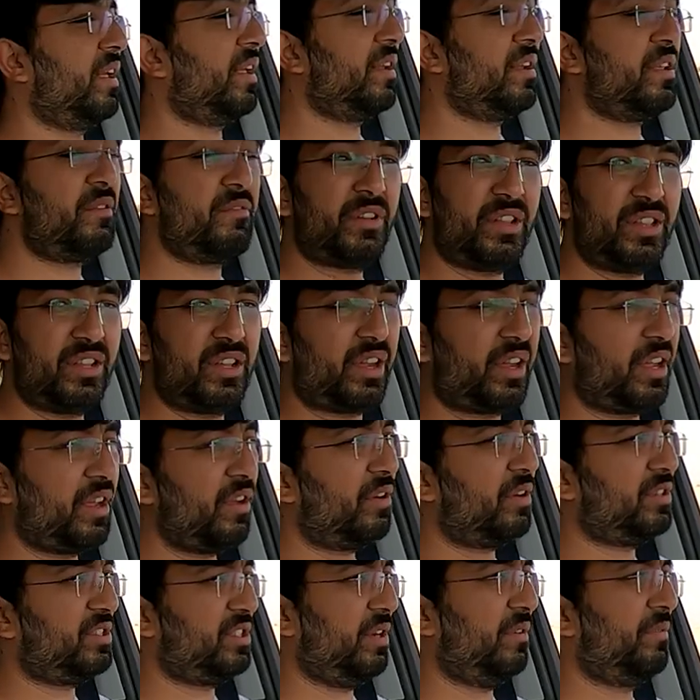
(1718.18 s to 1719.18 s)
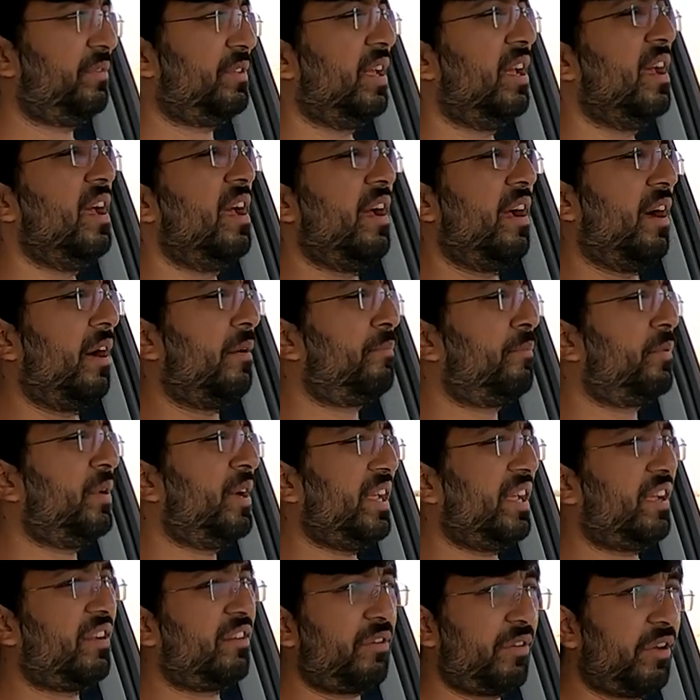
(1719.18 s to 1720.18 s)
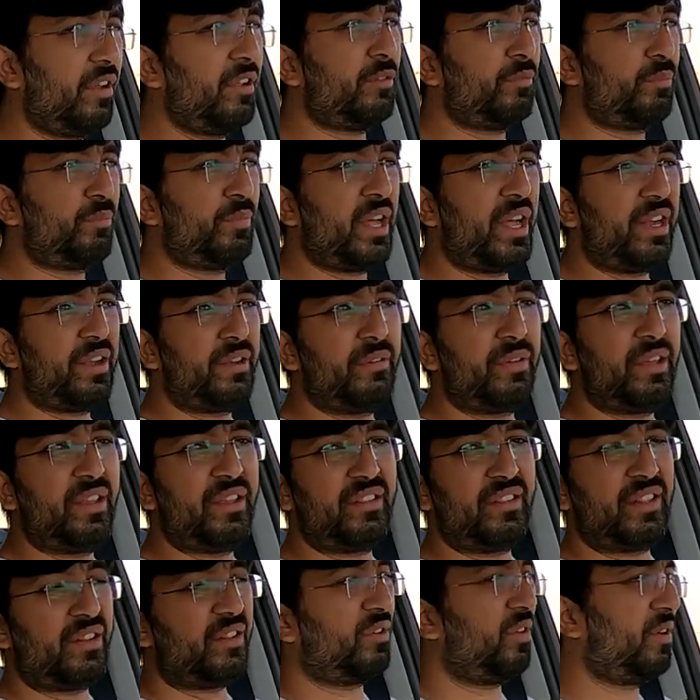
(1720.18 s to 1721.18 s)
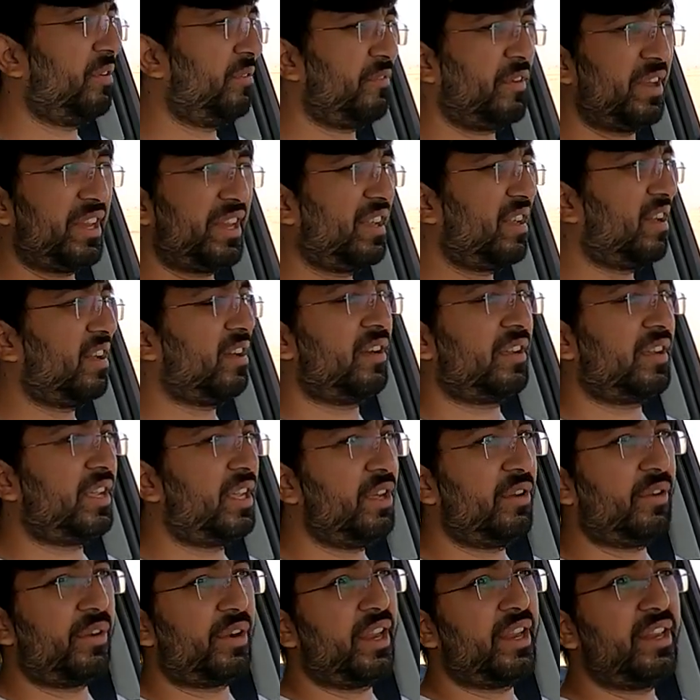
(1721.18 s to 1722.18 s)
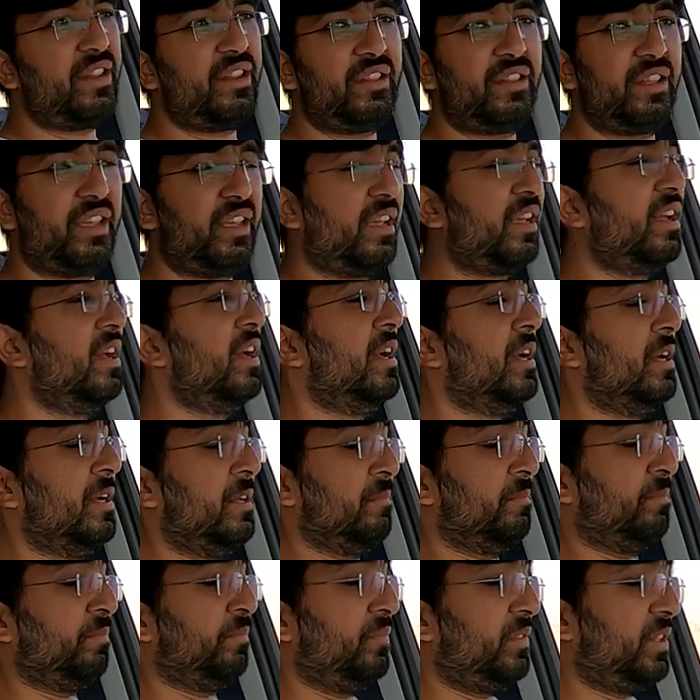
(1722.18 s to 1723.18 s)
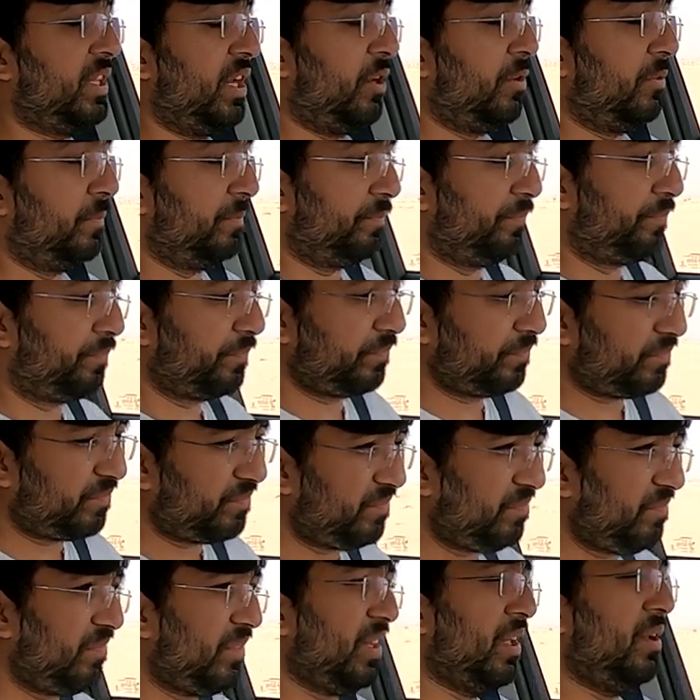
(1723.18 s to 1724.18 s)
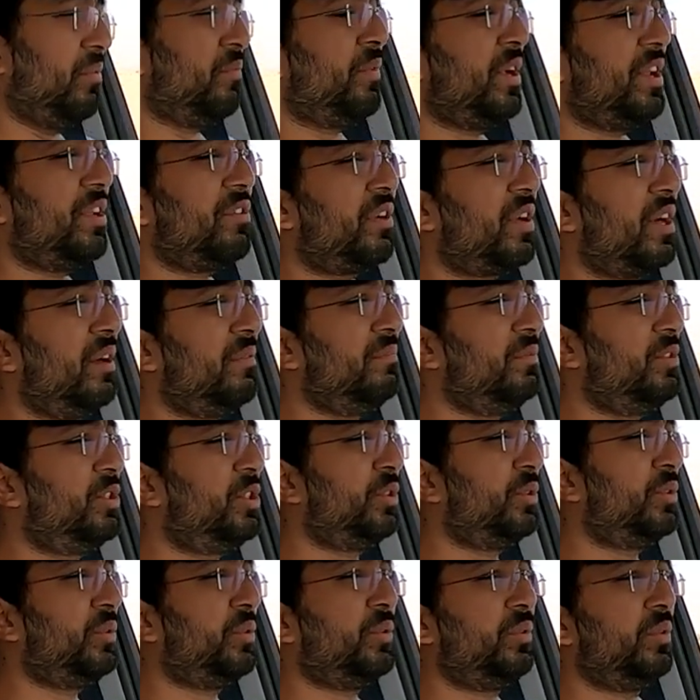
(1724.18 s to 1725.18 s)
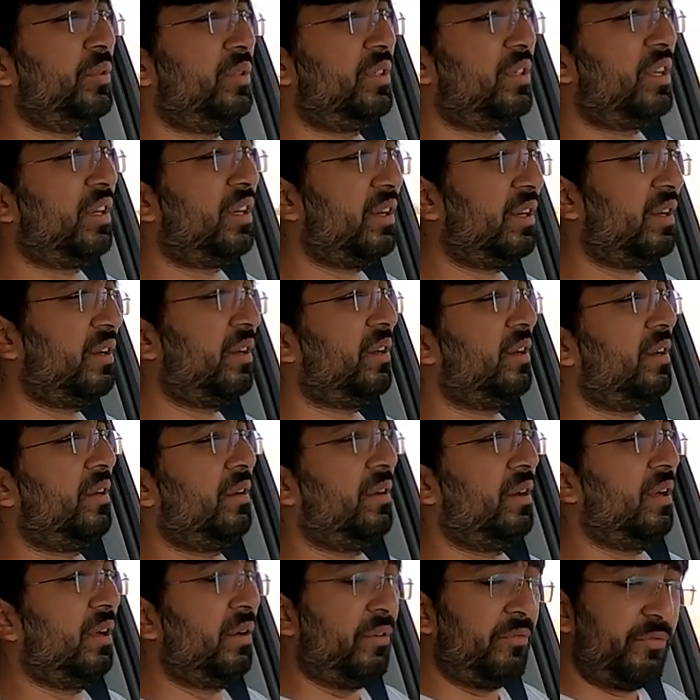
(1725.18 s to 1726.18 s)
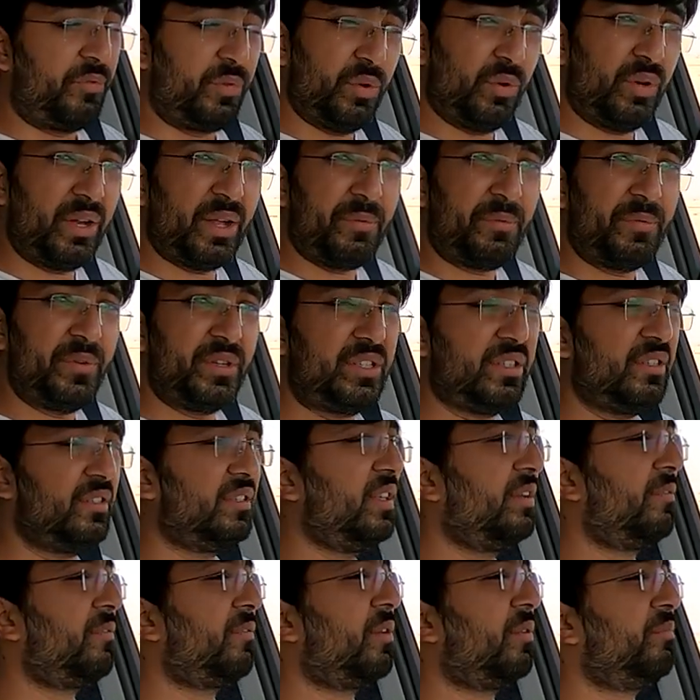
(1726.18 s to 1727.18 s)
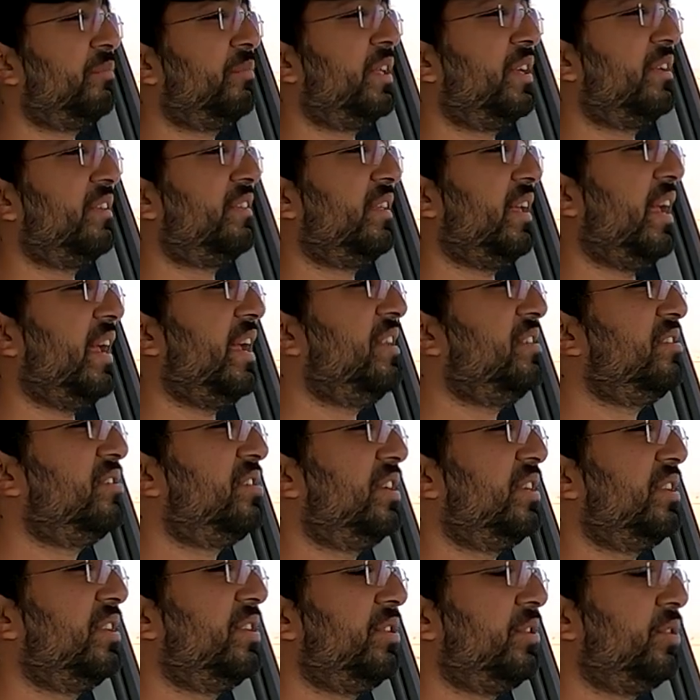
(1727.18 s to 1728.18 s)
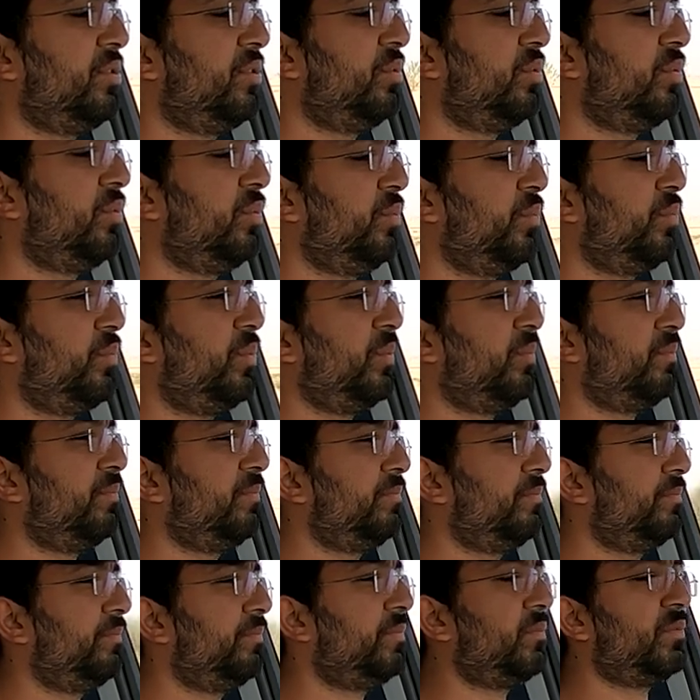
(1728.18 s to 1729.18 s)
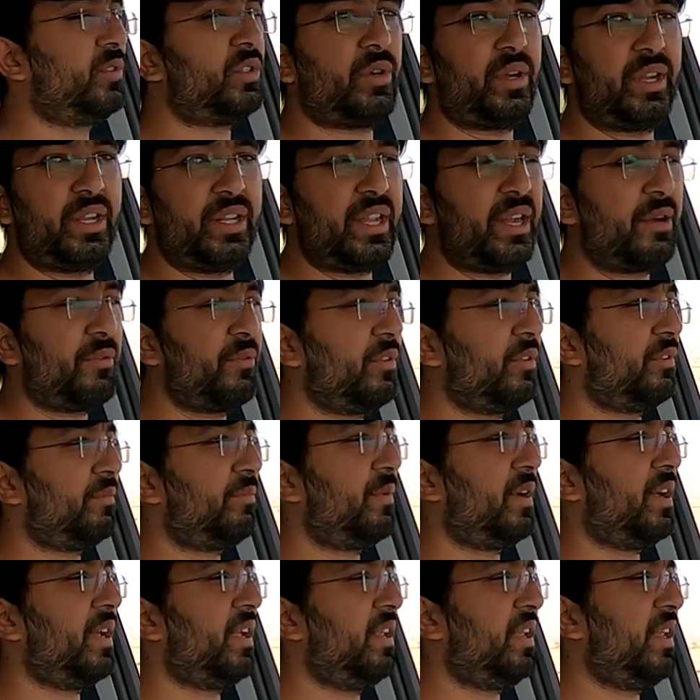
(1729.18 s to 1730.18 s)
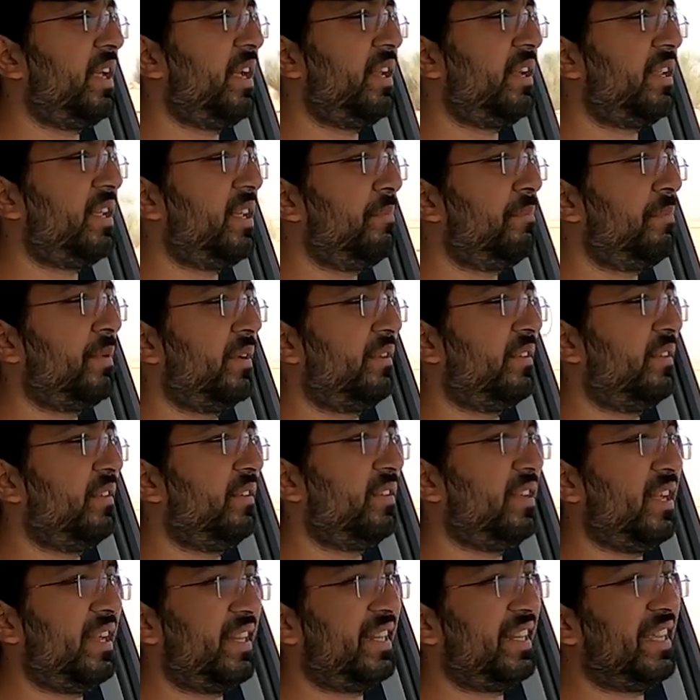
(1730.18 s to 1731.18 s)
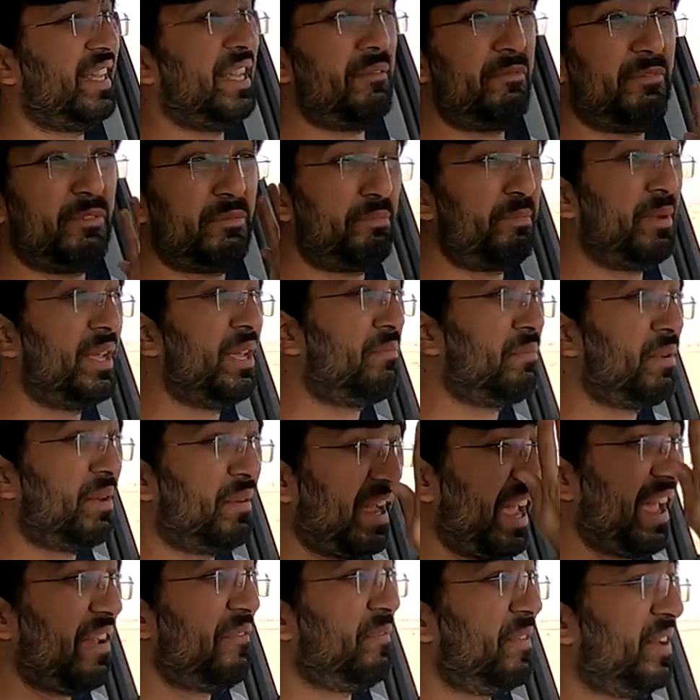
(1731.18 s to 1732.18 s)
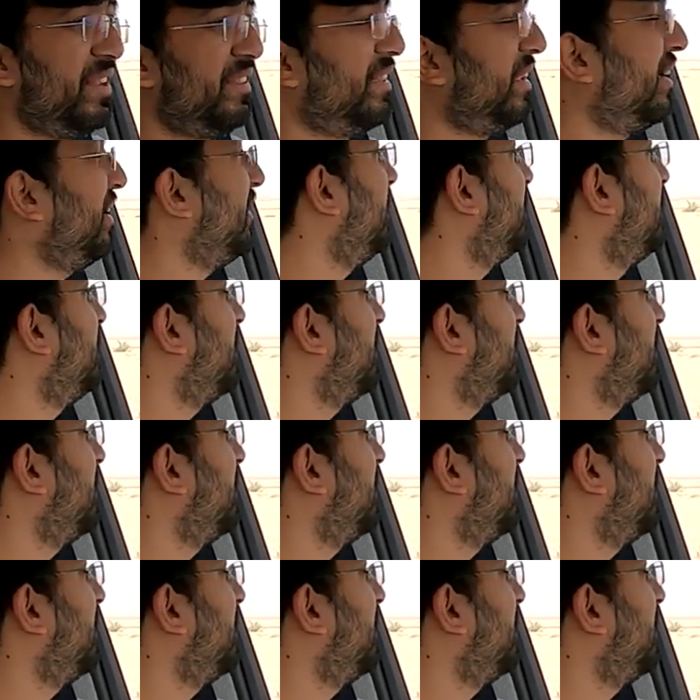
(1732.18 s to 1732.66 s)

and even the gear shifts are pretty crisp that way and not very clunky or anything now when you come to the fuel efficiency from this engine you sorry that was my lane keep assist that keeps beeping every single